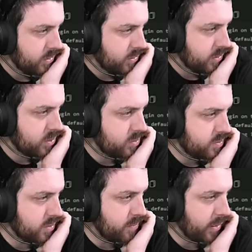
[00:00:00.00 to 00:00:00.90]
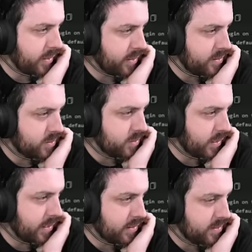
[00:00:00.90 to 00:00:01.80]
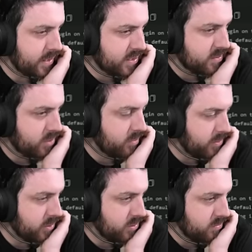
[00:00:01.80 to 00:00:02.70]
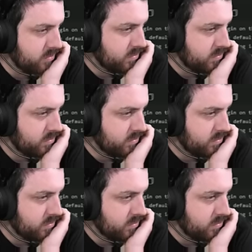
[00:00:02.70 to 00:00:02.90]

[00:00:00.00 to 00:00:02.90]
Issues the ability to delay the text, in my opinion.